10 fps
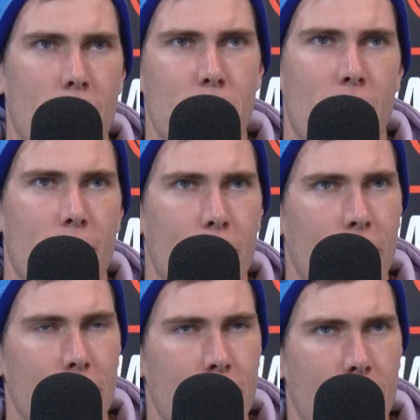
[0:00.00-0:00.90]
upset that we
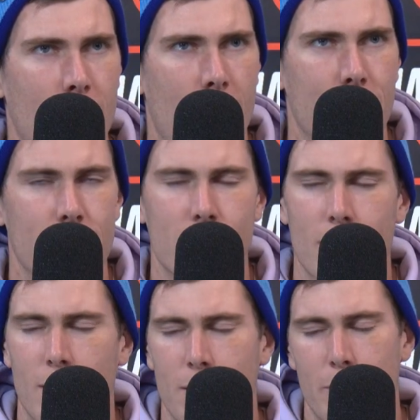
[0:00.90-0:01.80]
don't do enough. And it's
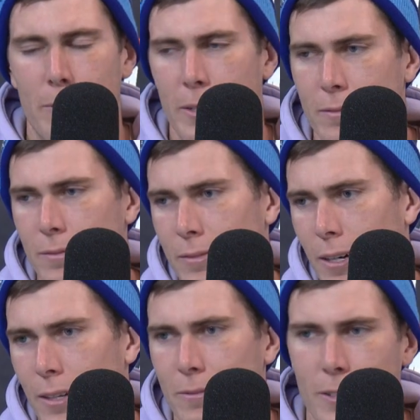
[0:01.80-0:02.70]
like, come on, man.
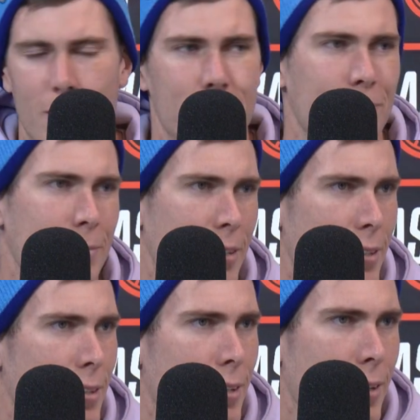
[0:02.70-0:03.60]
Like, well,
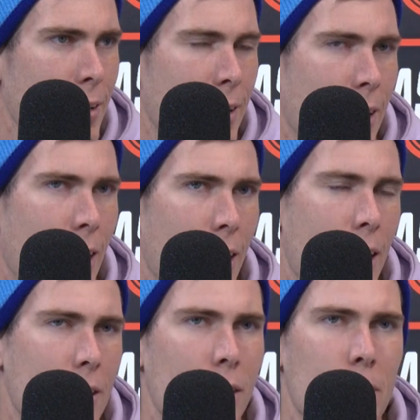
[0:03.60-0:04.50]
I don't
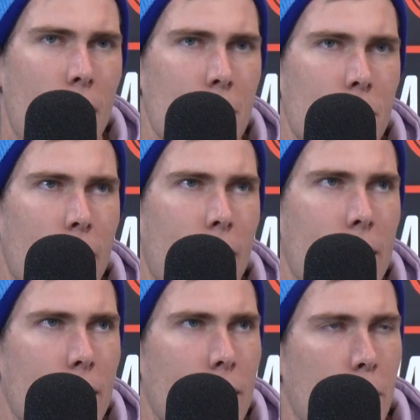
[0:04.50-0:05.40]
know. Sometimes, like, I
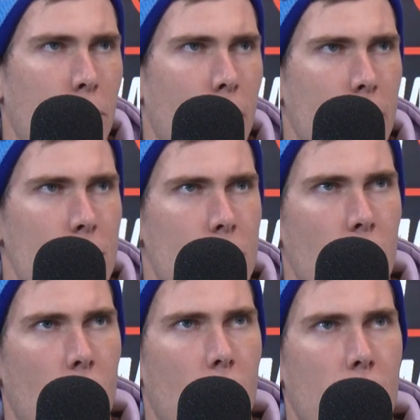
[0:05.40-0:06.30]
get it. Like, players
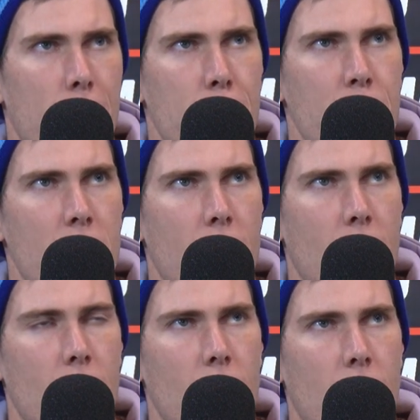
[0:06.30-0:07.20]
are,
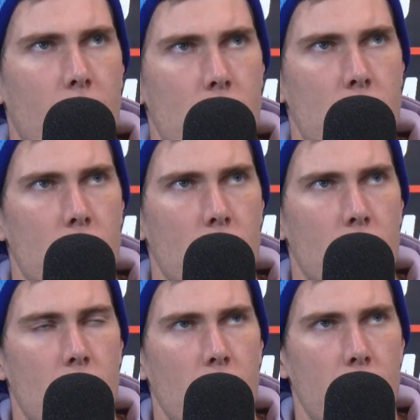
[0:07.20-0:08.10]
I guess
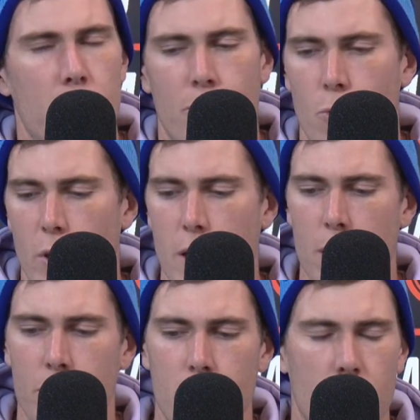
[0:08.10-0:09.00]
before they
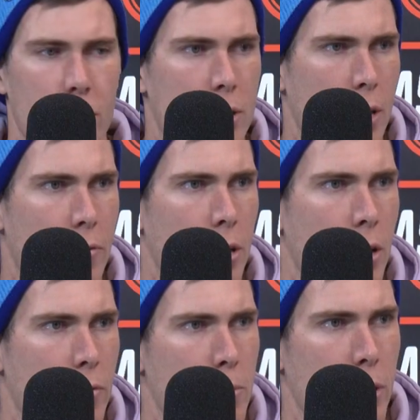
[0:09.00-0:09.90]
interview and stuff, they're
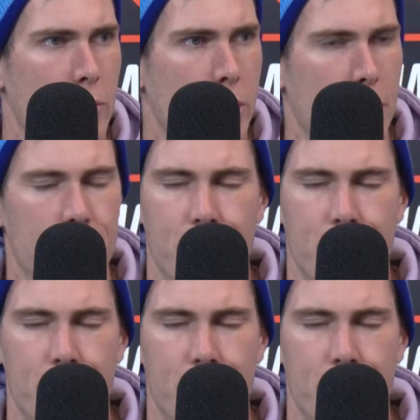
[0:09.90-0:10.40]
given a bit of a